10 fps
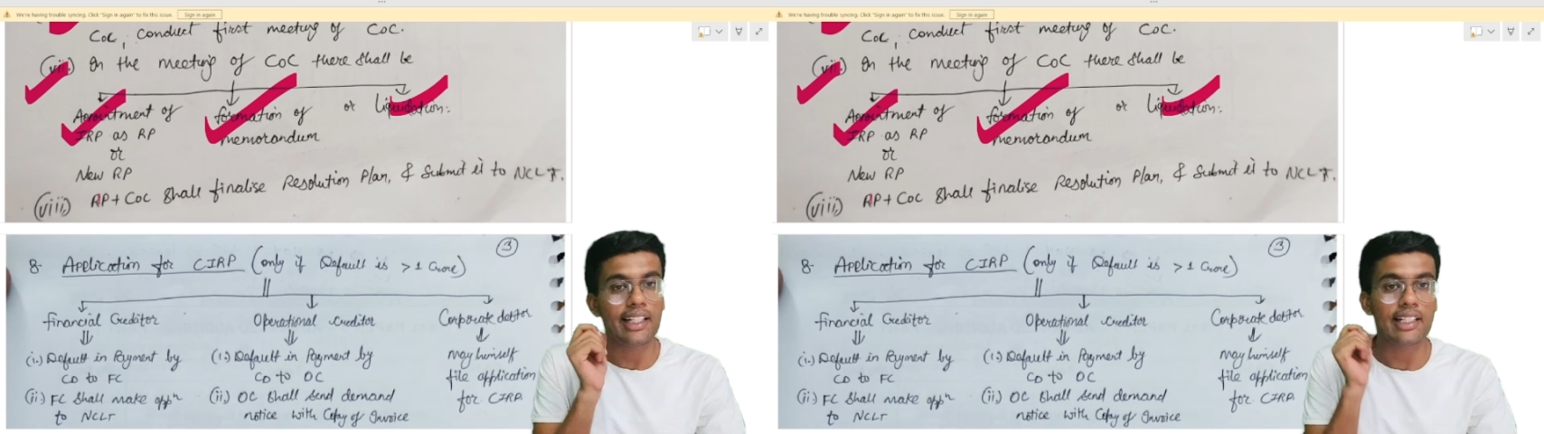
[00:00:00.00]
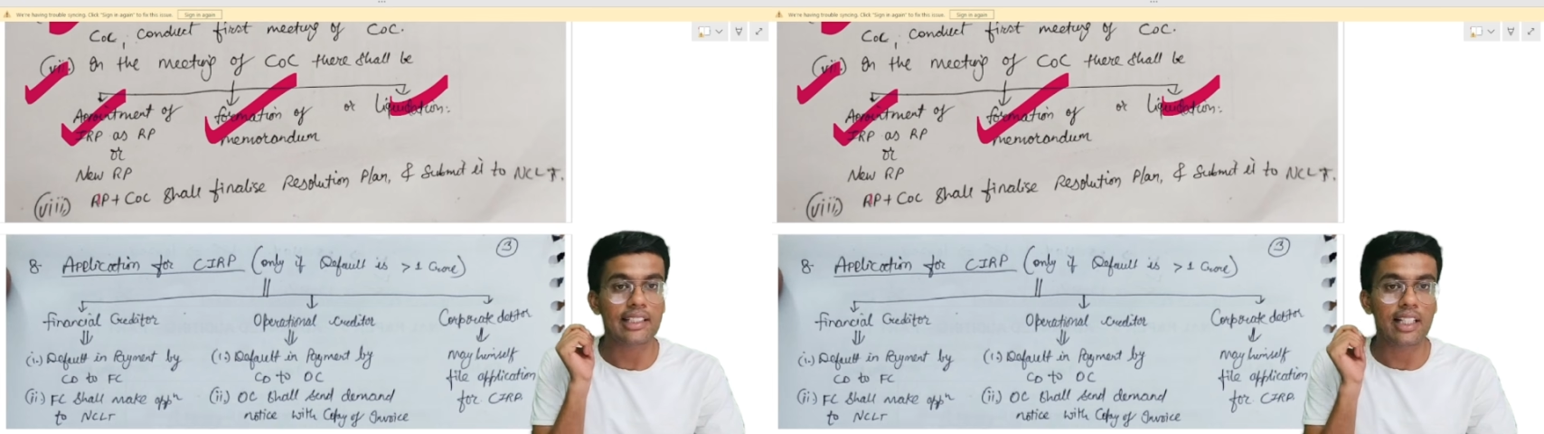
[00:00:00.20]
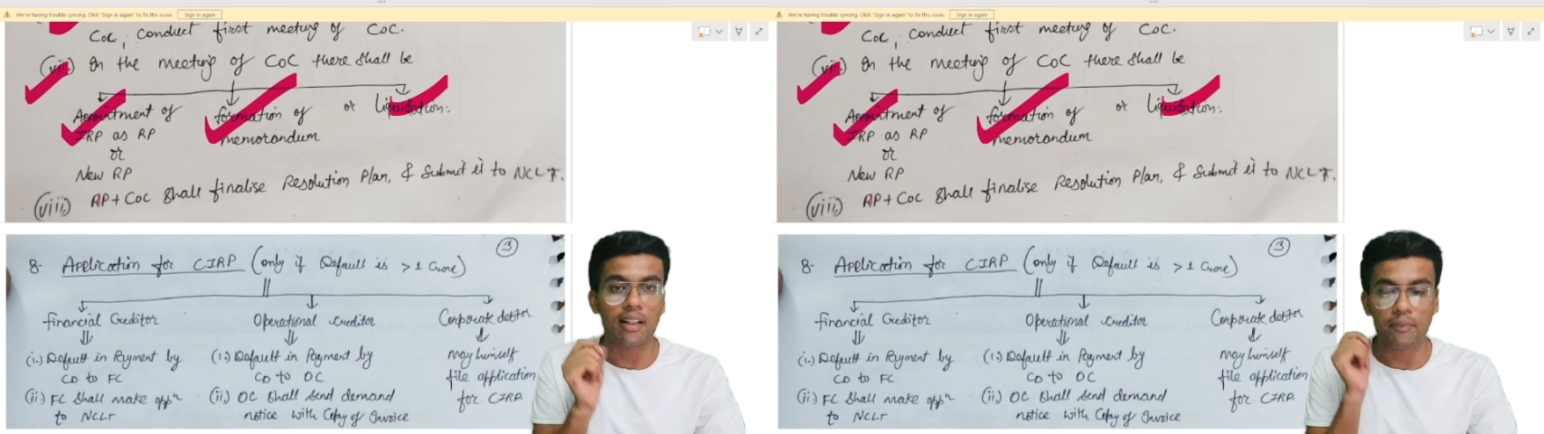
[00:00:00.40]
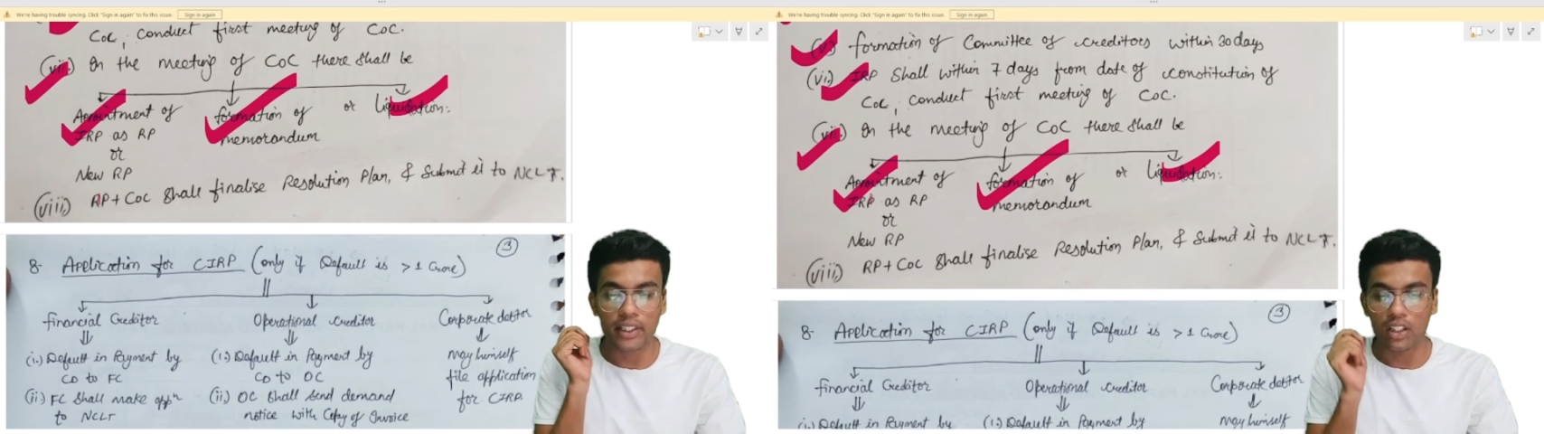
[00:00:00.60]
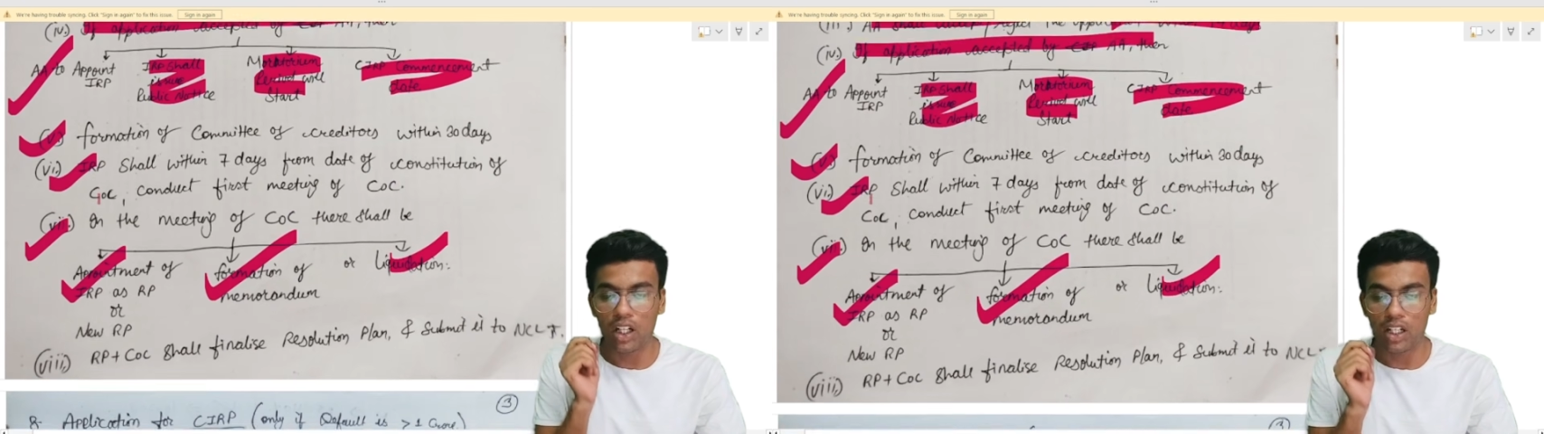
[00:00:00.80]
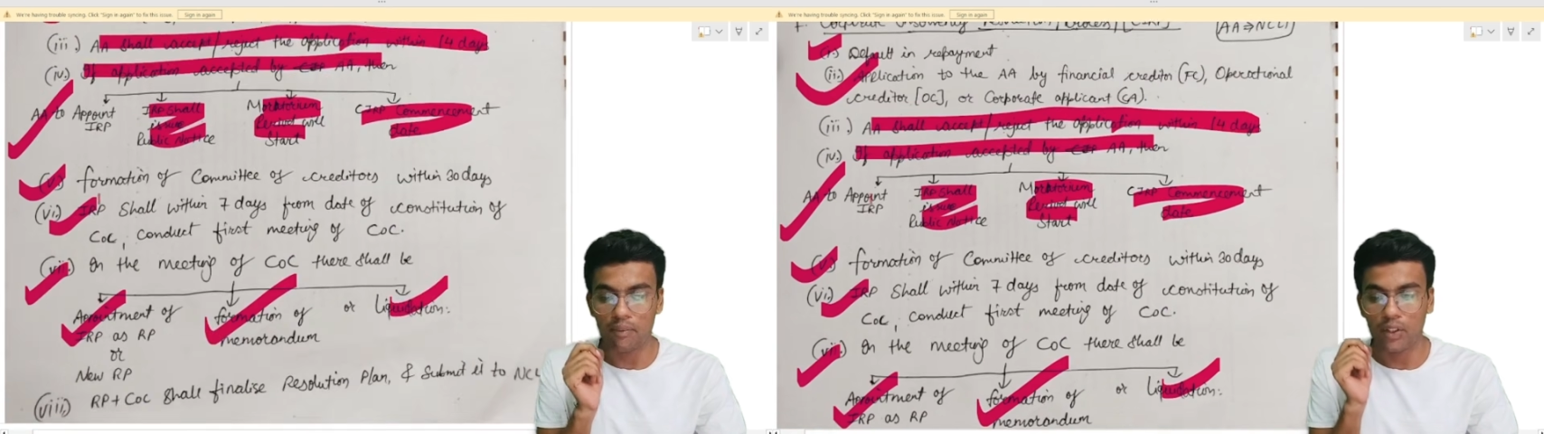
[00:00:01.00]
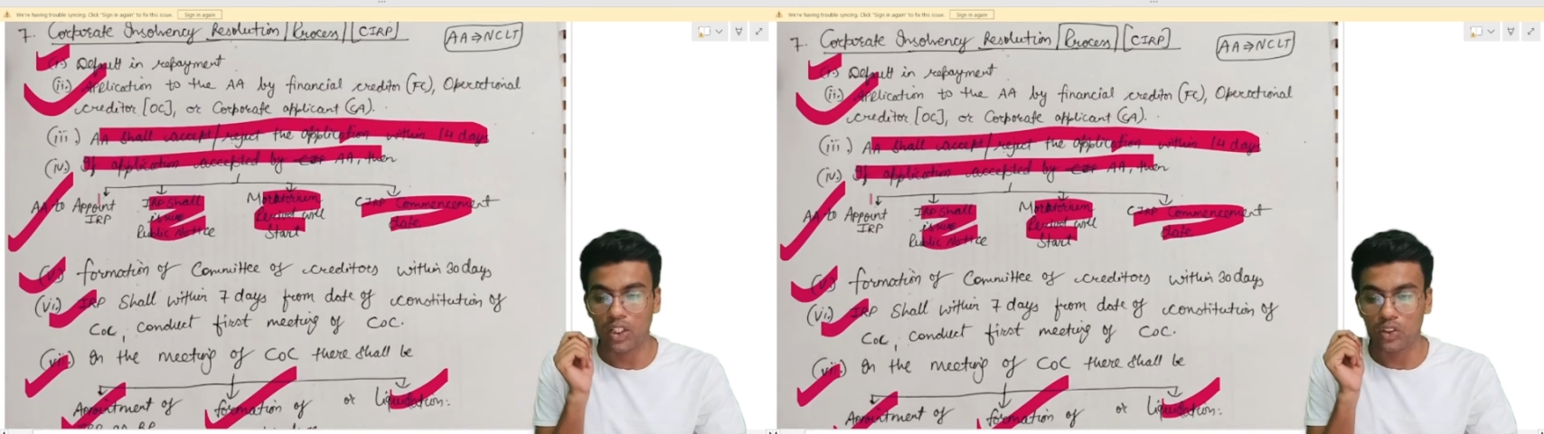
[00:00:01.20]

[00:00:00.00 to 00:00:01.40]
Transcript: National Company Law Tribunal.